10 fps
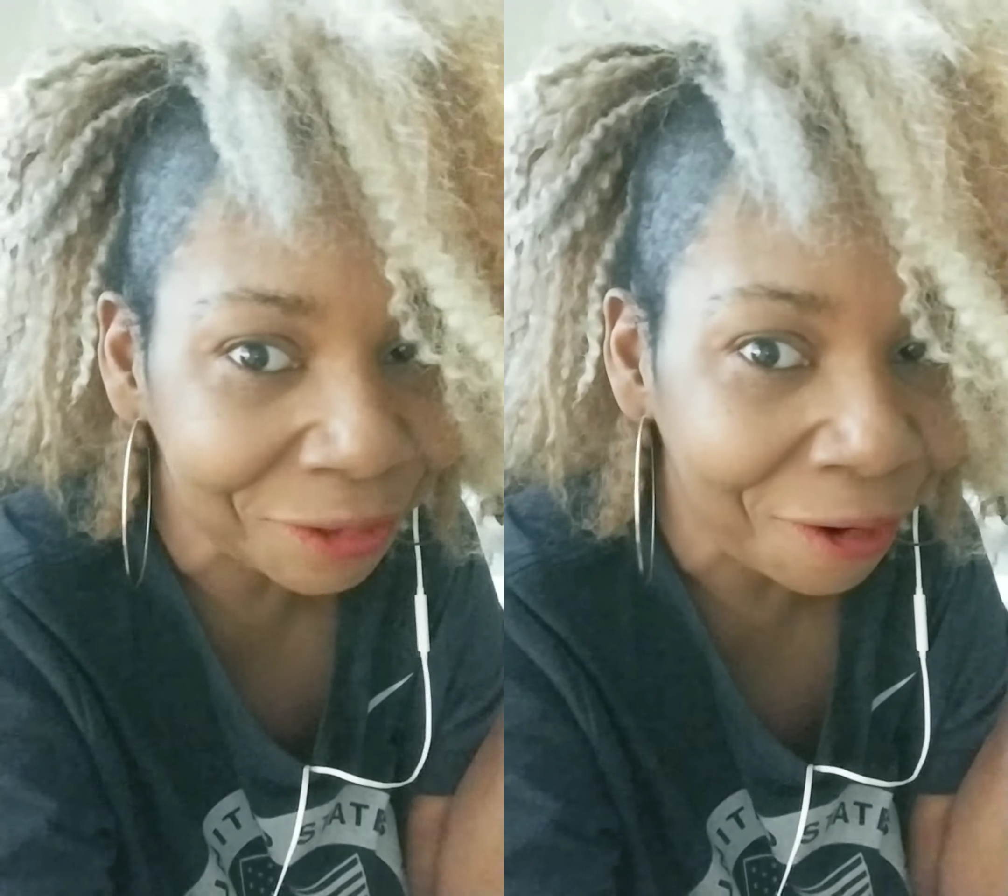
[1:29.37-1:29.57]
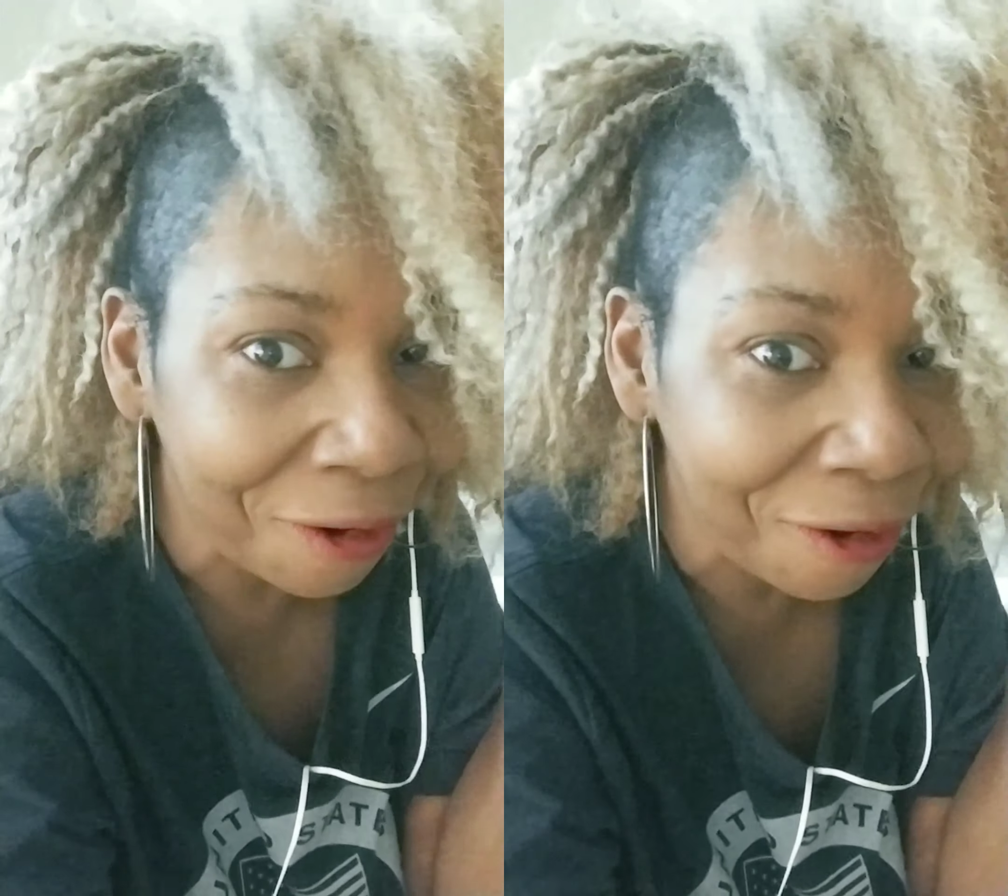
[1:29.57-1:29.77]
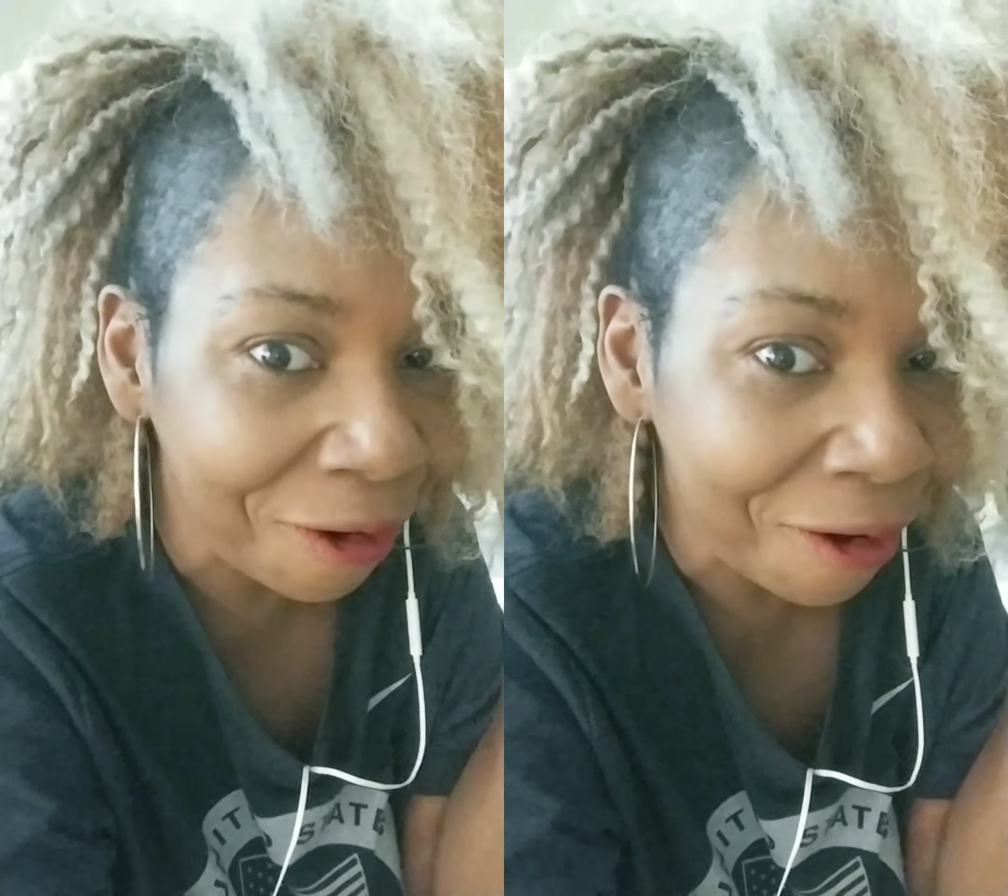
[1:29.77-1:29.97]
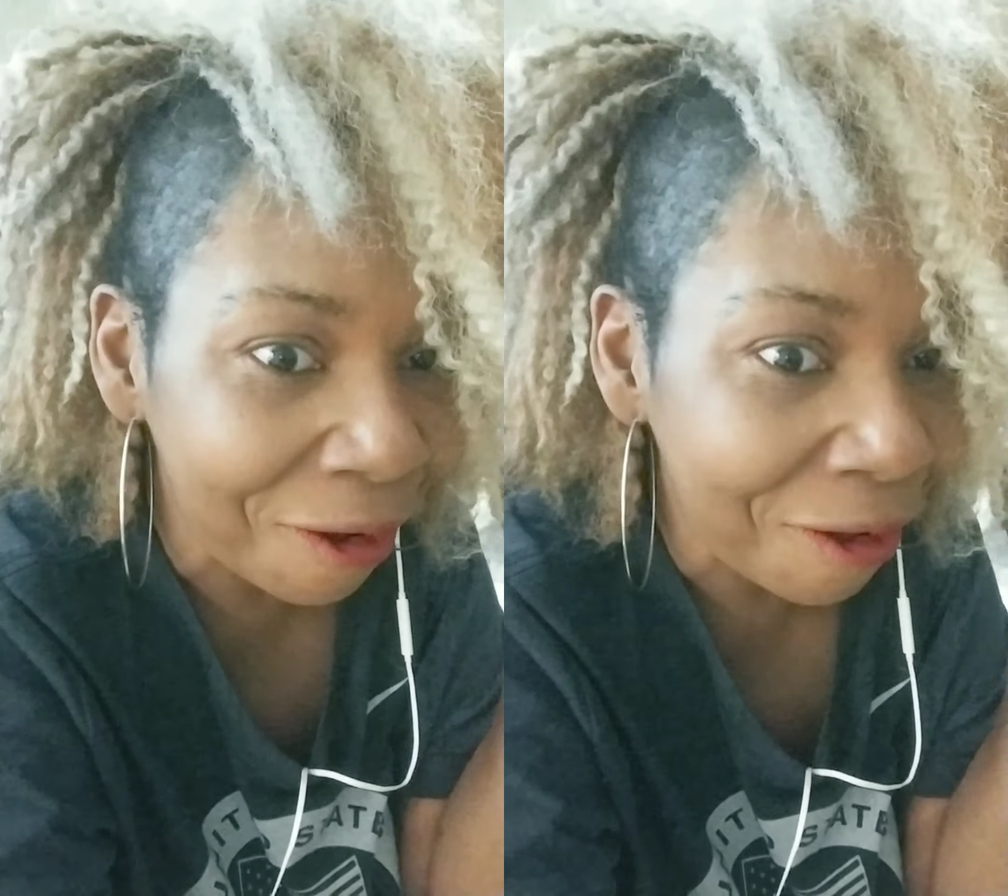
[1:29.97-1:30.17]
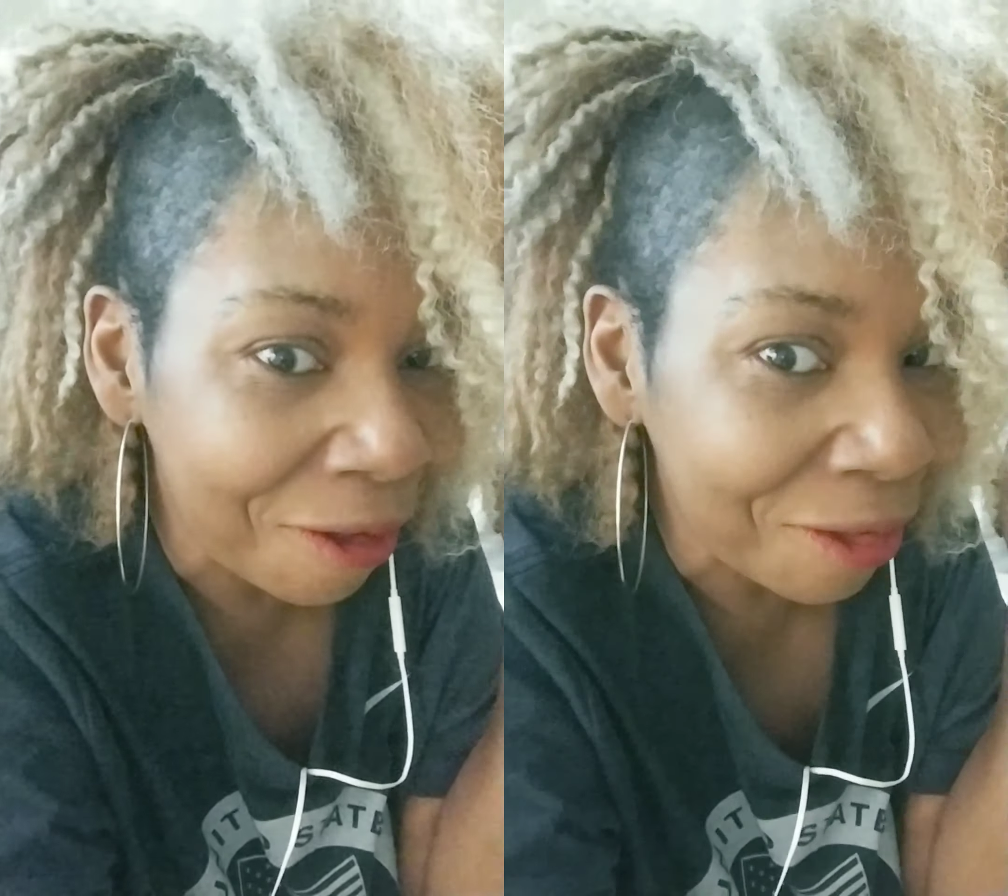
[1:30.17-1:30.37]

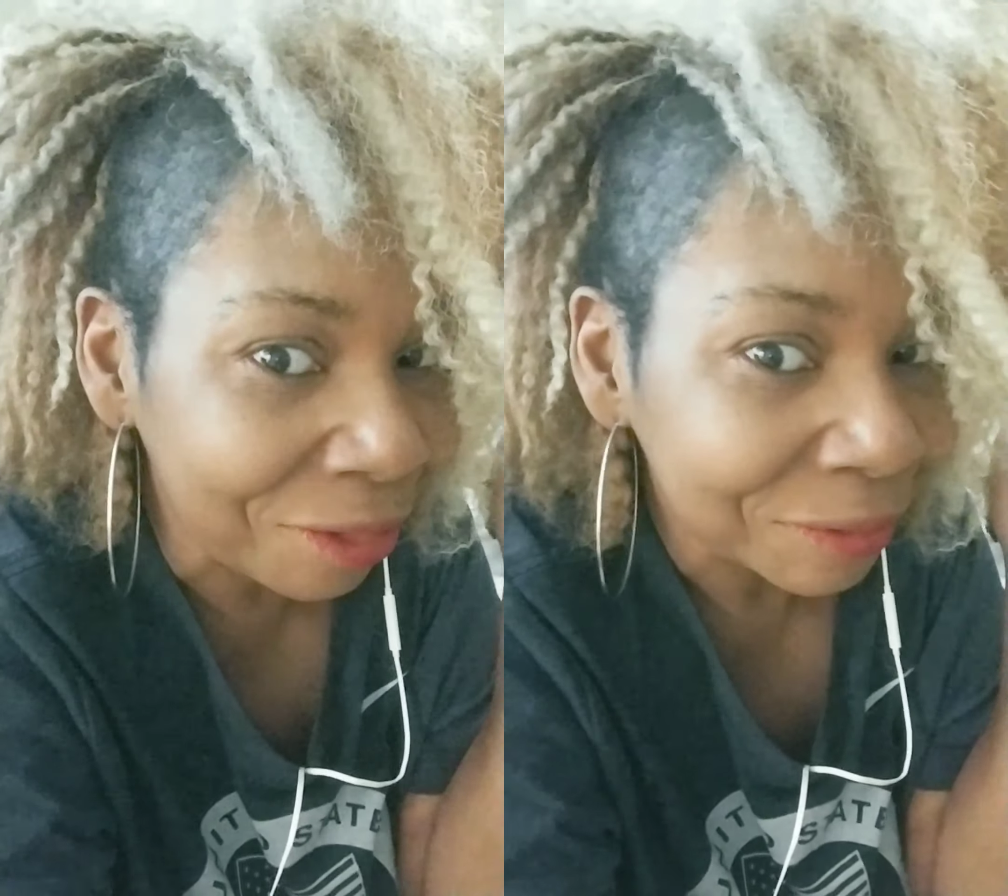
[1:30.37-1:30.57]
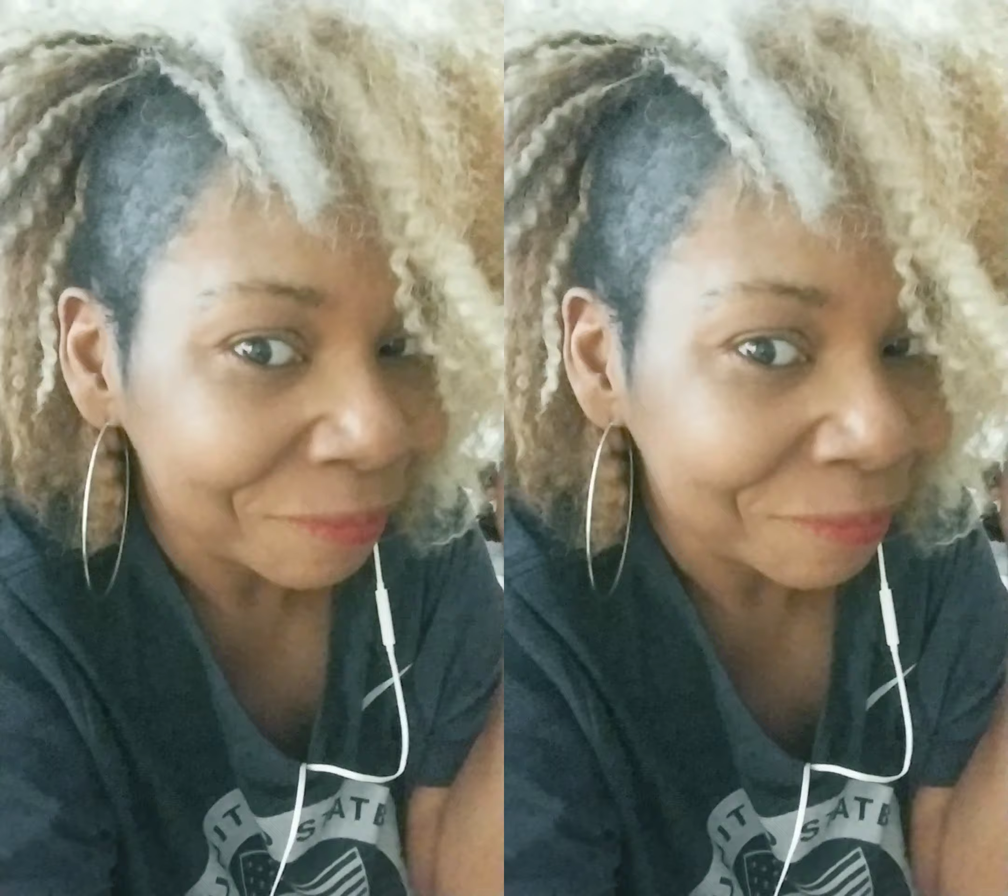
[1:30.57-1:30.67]
girl.